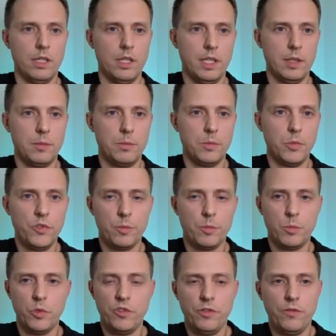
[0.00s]

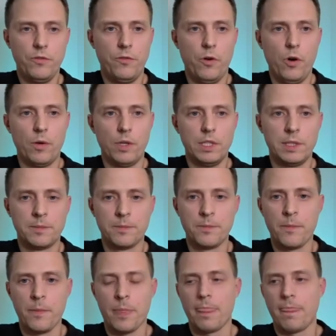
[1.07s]
Moving forward,
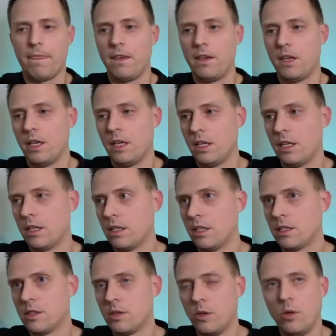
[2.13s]

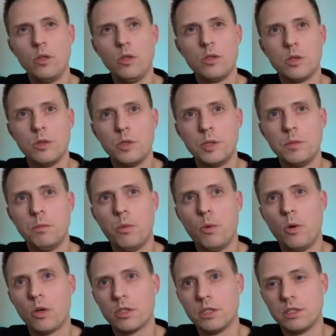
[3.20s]
it's also
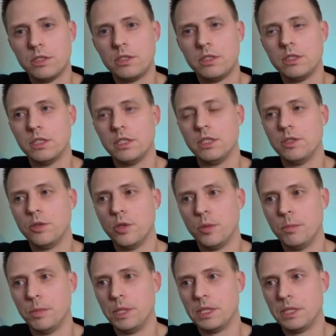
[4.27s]
important in your
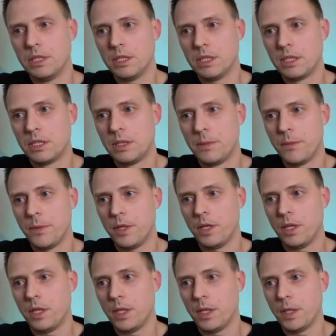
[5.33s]
business
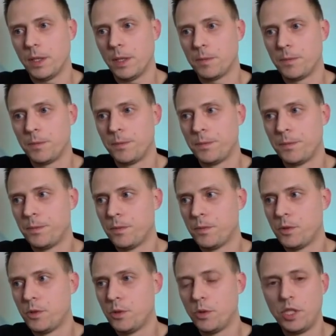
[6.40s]
to
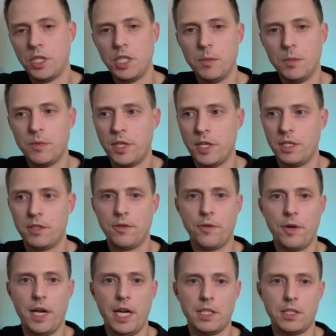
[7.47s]
keep the
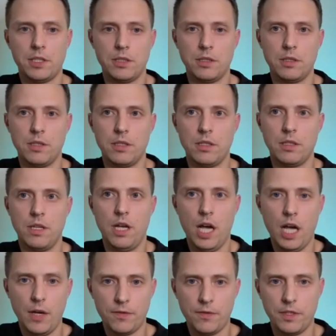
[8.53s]
interaction
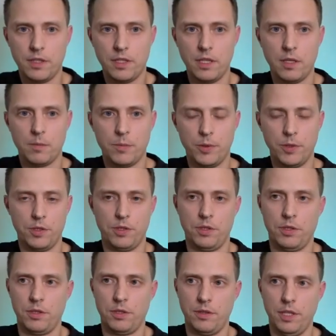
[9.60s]
after the
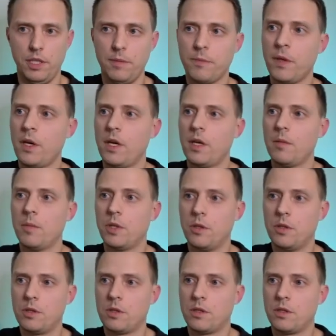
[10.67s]
purchase, yeah,
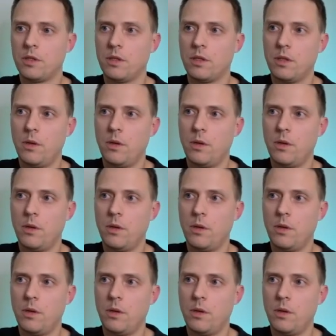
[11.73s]
because